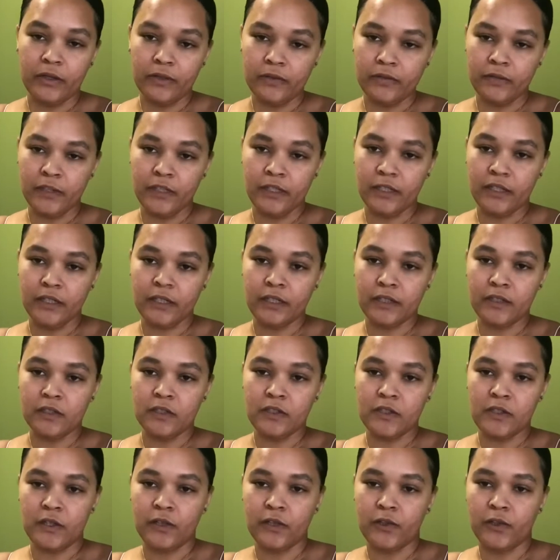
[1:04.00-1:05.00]
vegan.
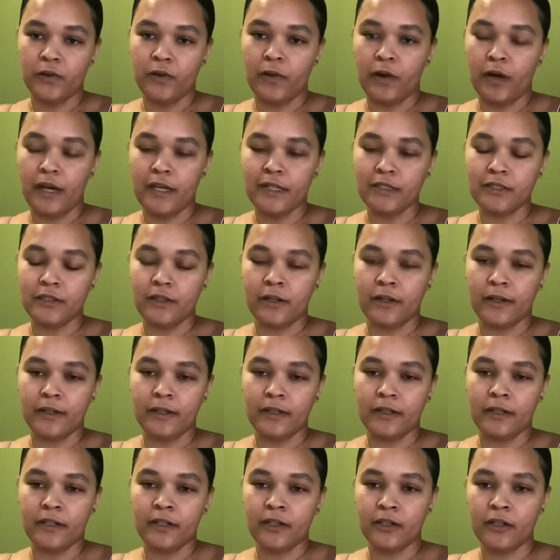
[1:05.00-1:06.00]
So I
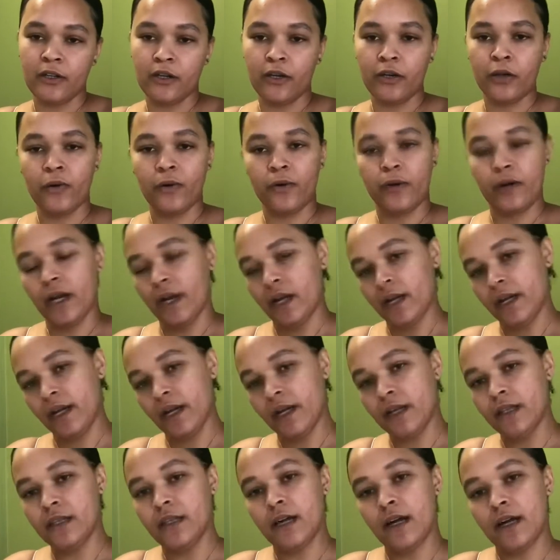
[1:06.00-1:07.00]
started creating
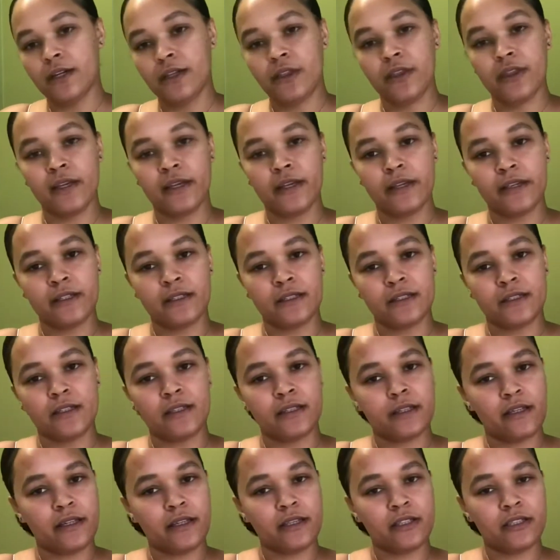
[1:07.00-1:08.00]
a lot of things in the
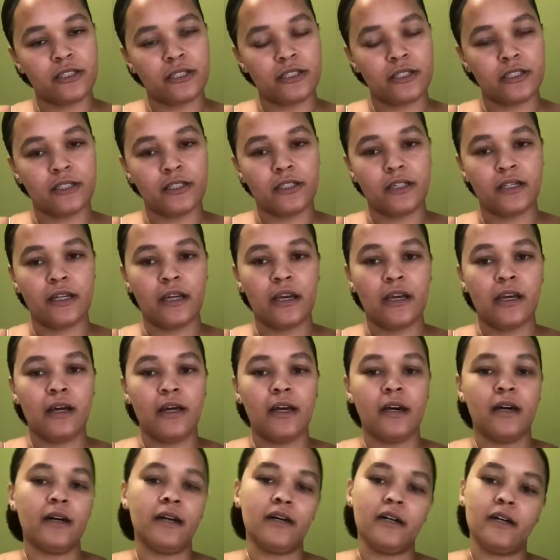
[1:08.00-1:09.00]
kitchen.
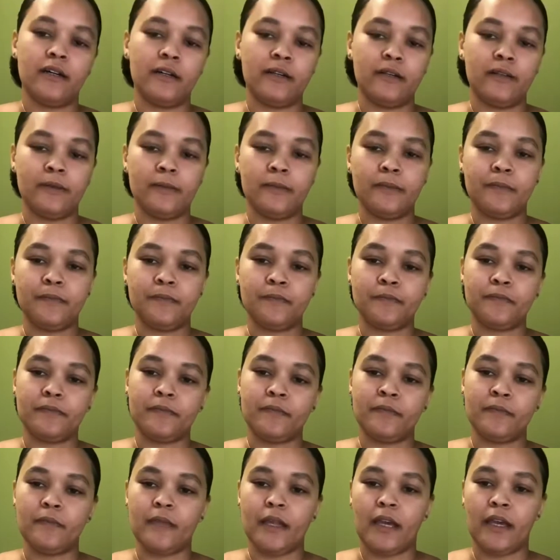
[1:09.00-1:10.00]
And
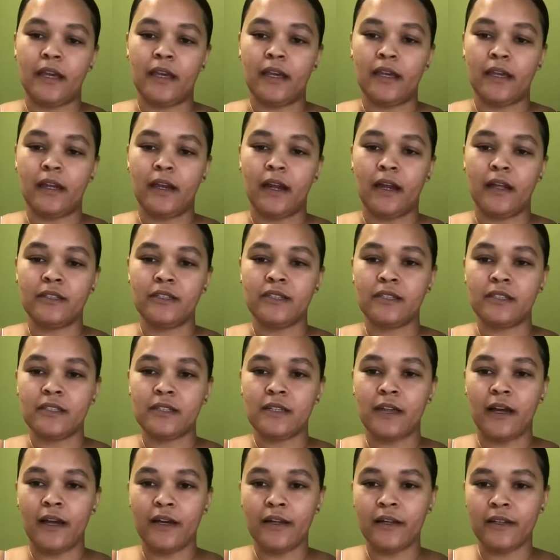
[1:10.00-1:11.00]
I just
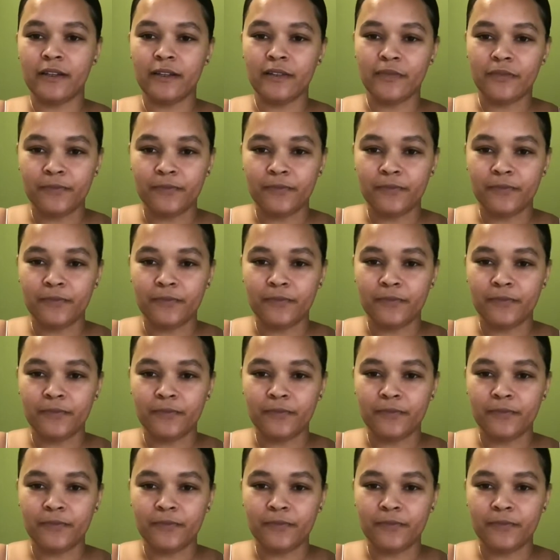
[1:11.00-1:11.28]
kind of,